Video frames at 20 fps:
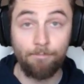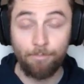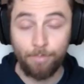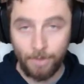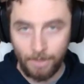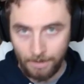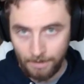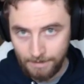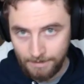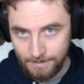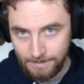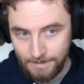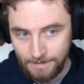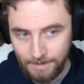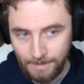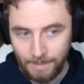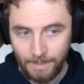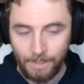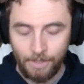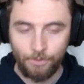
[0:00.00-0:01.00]
but
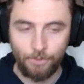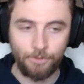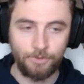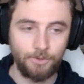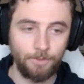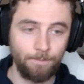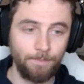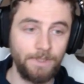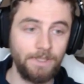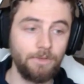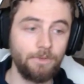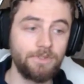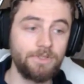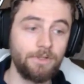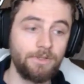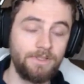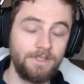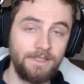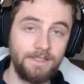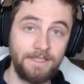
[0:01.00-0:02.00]
their torpedoes
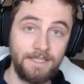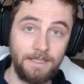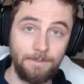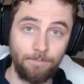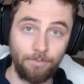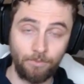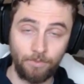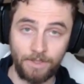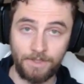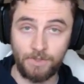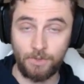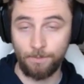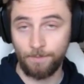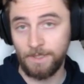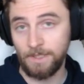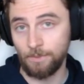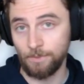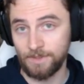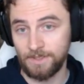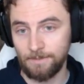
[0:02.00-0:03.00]
are deep run
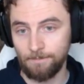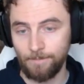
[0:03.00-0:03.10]
torpedoes,